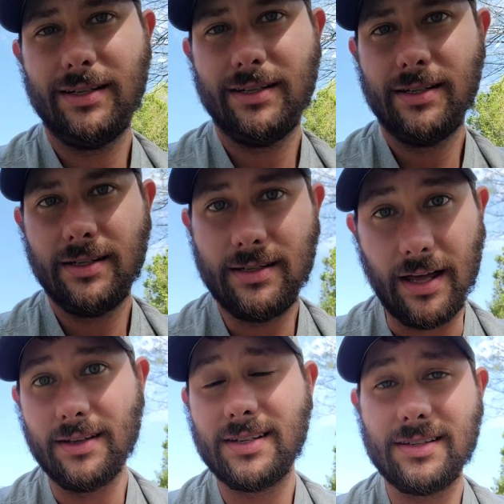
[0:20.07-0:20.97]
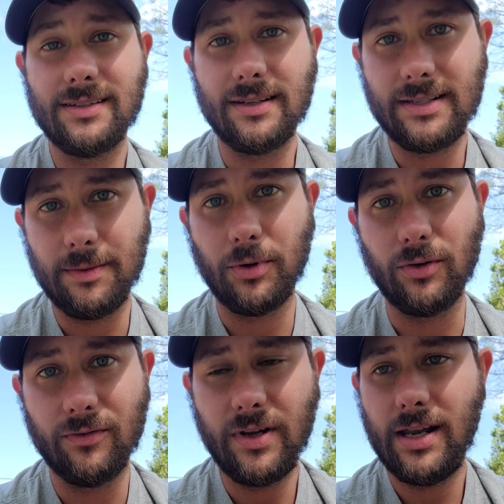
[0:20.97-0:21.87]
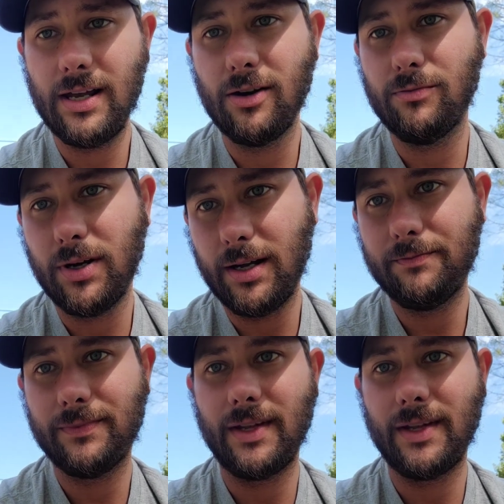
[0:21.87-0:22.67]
am. Now this isn't the typical video but